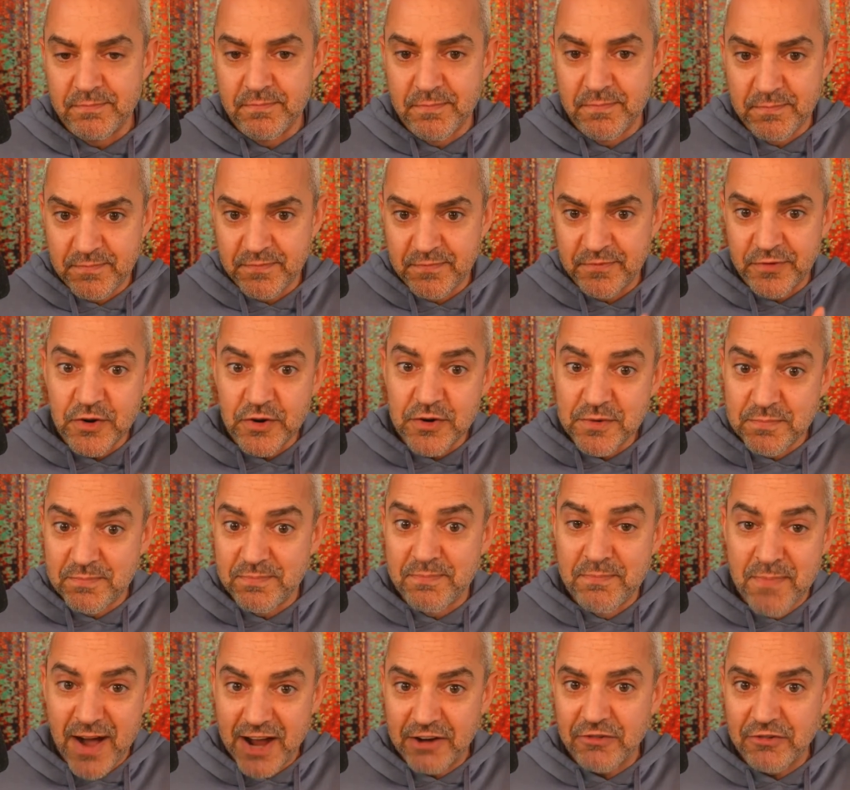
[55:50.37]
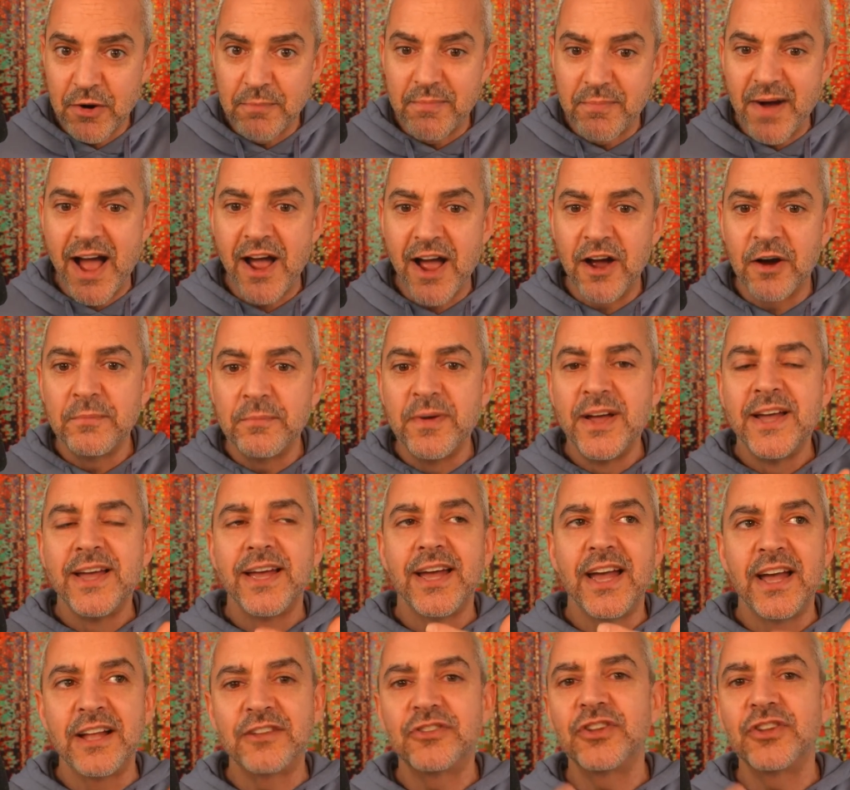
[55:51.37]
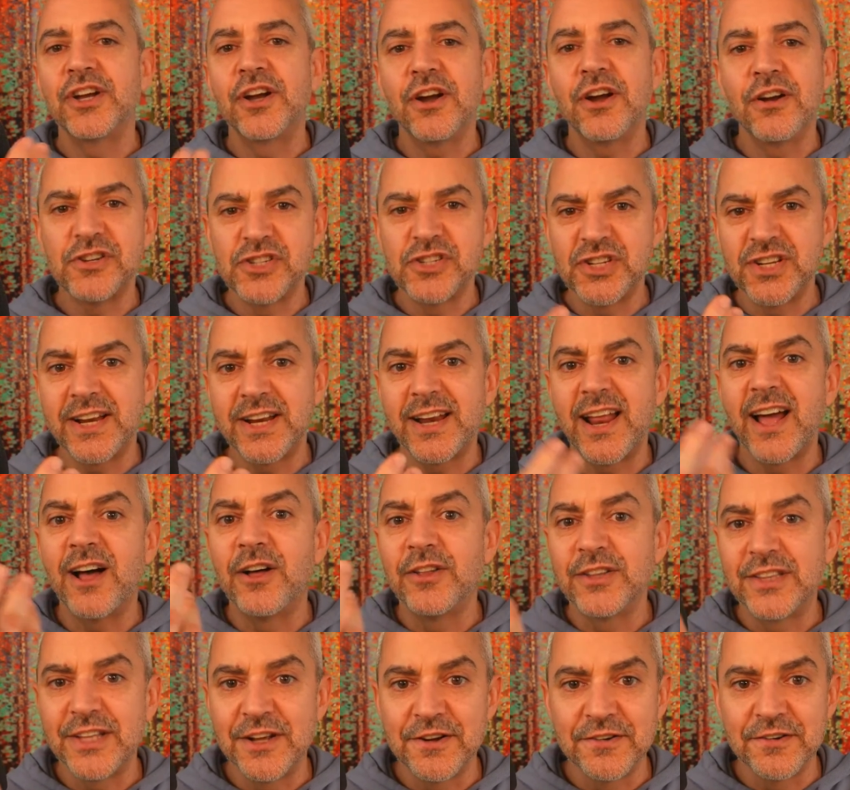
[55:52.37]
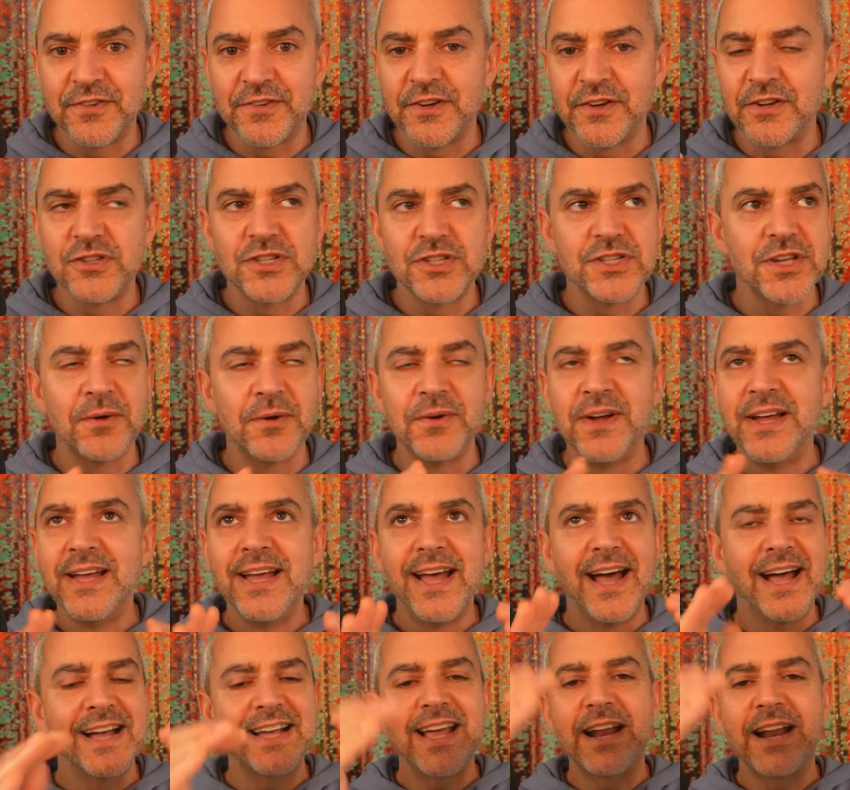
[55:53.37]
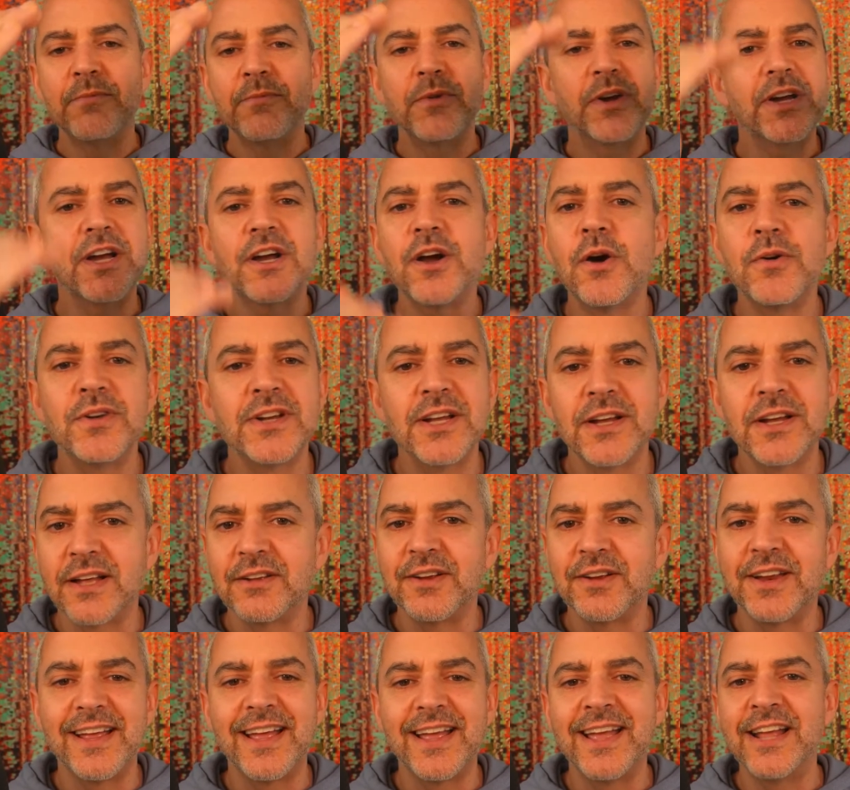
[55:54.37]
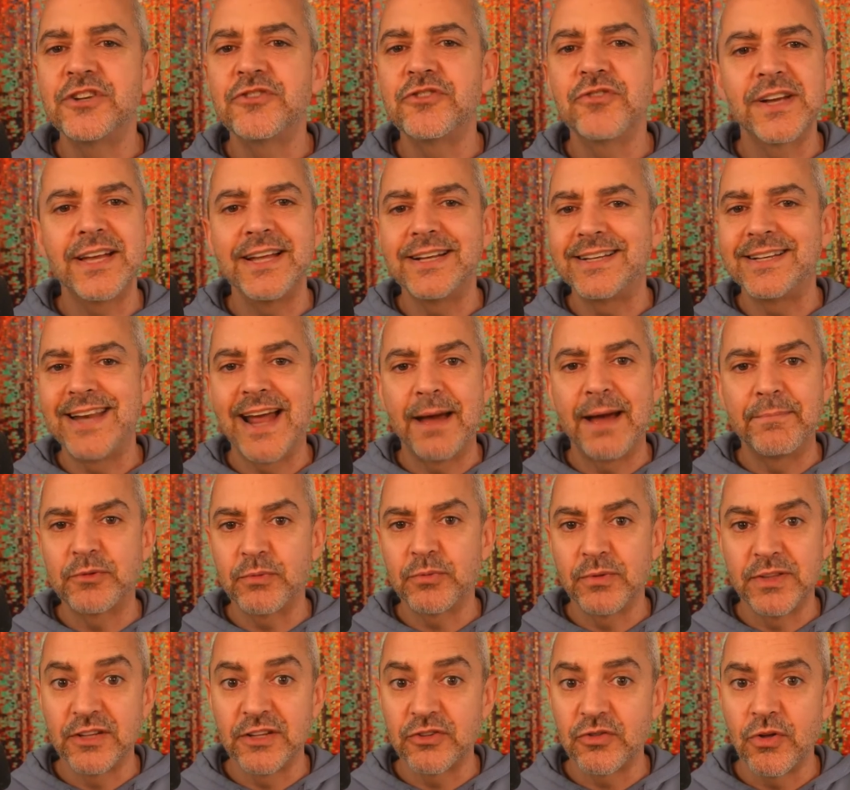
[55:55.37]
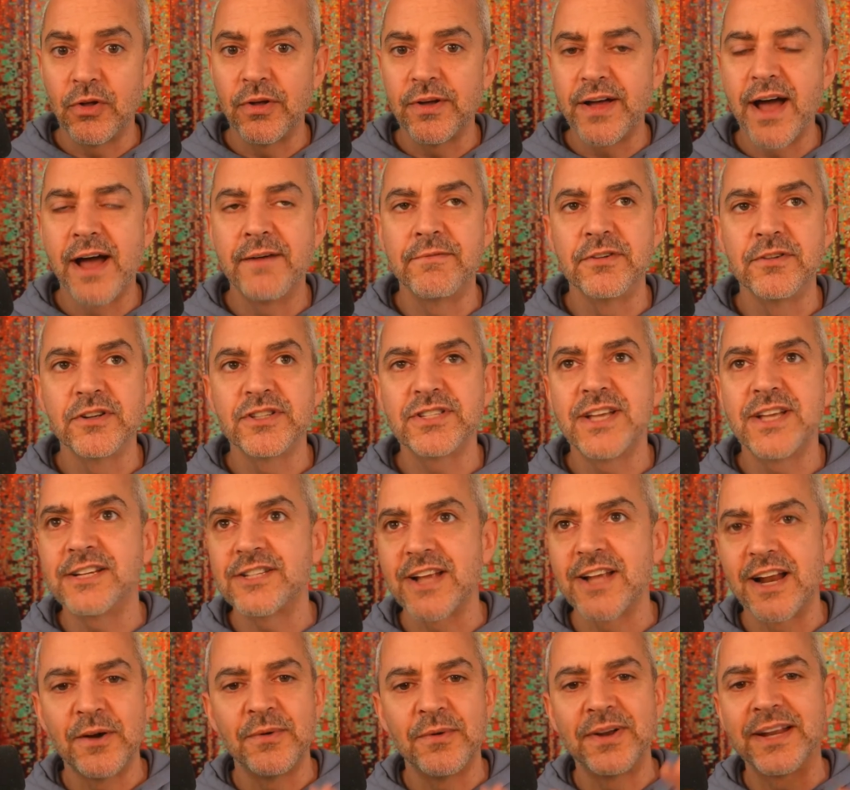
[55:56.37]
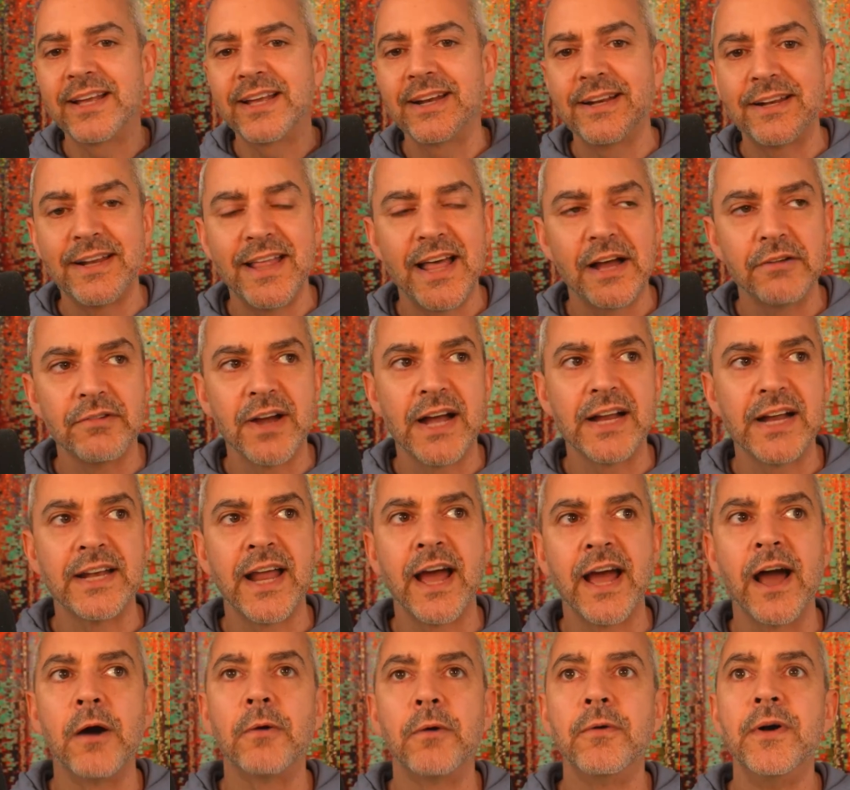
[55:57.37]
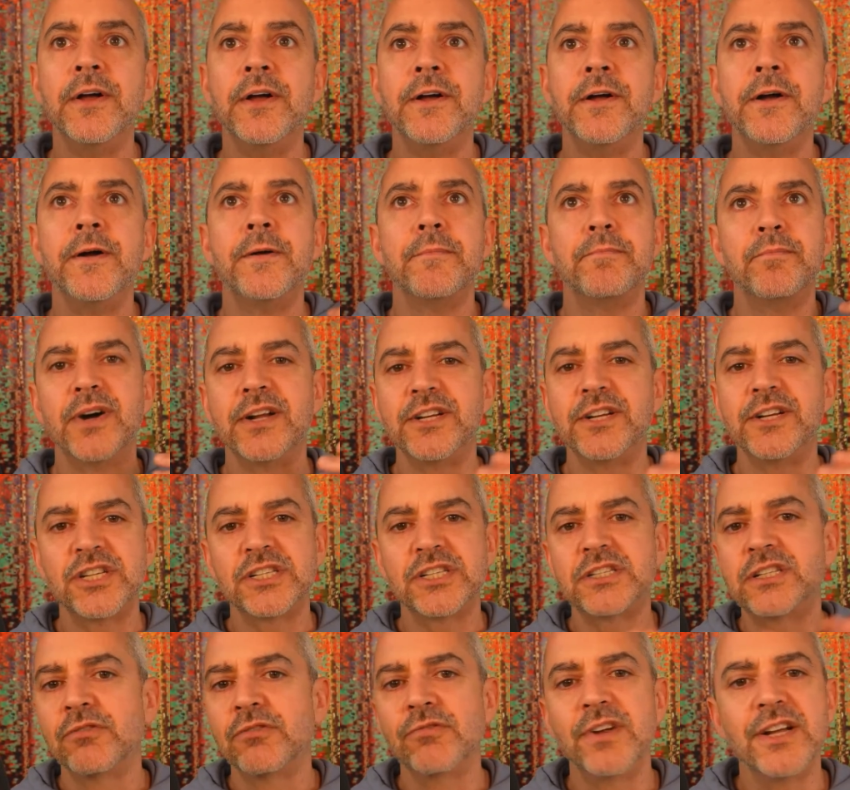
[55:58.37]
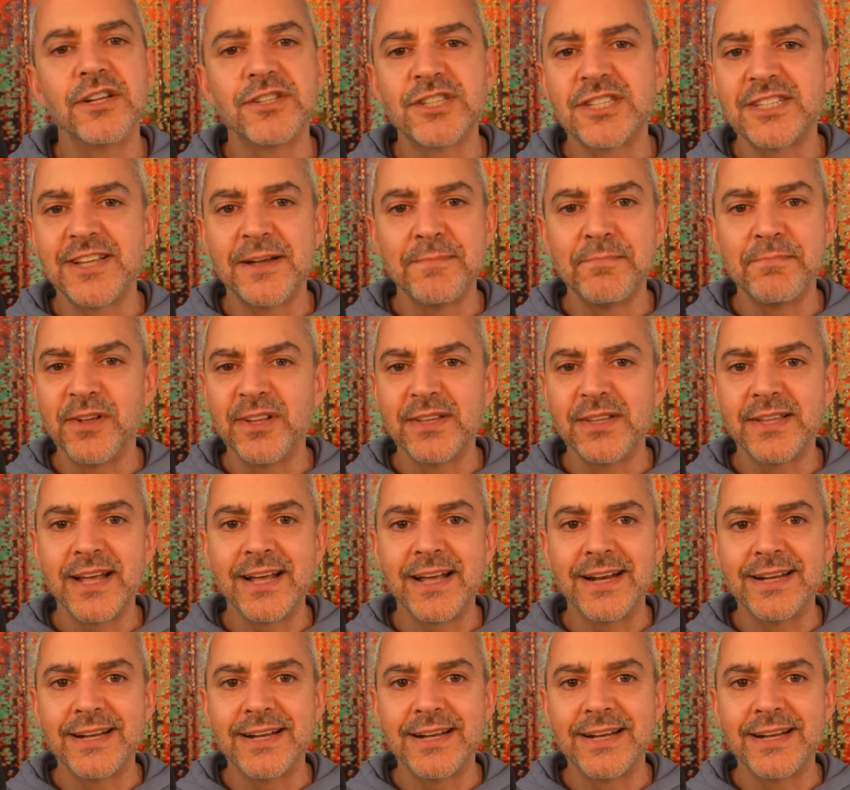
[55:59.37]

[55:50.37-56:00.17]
food microbiome, it's encouraging you to eat healthier food. So again, we could go into intricate depths with this whole conversation. I don't want to get into that right now, but just the real simple thing, and